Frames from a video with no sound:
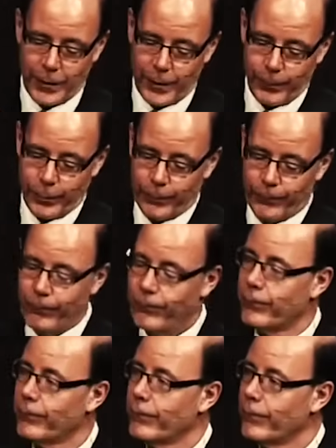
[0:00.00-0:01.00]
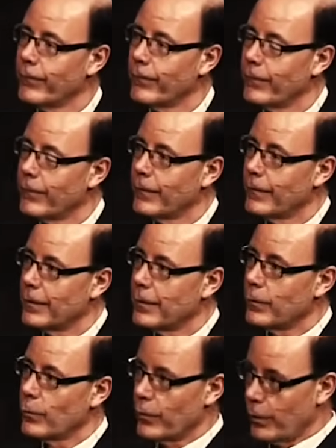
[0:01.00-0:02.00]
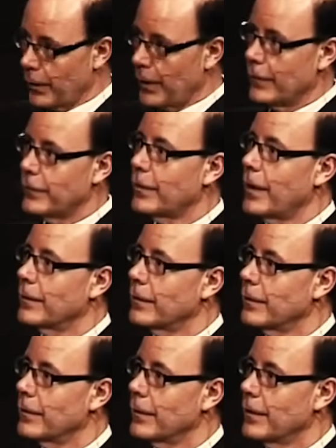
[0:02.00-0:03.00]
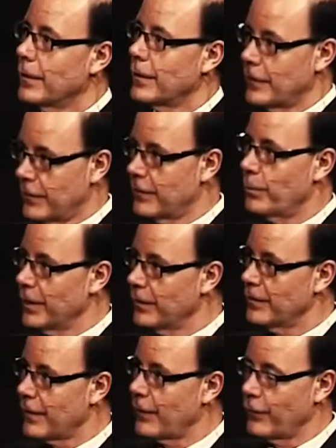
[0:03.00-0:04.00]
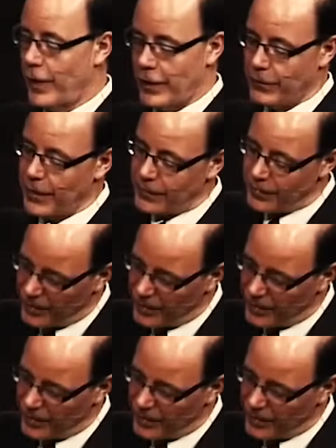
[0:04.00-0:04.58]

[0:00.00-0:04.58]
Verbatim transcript: up with what God said. That's being steadfast. That's